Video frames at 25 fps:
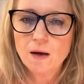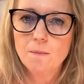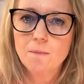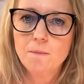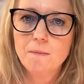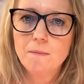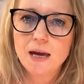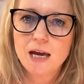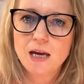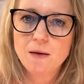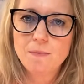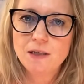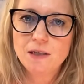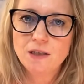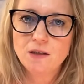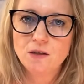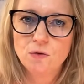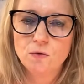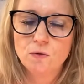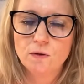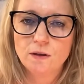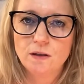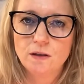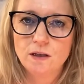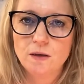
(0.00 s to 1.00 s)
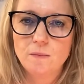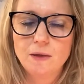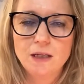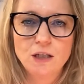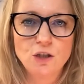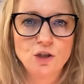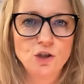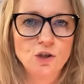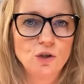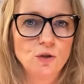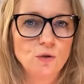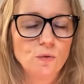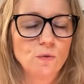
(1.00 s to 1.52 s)
Maybe sort them
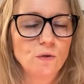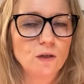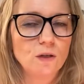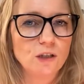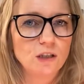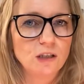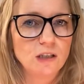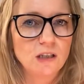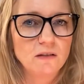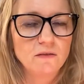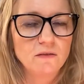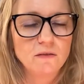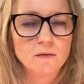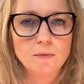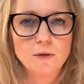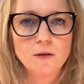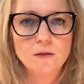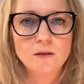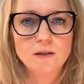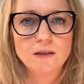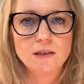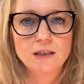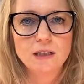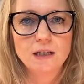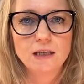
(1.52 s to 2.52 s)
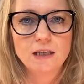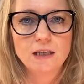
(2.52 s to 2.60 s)
into achievements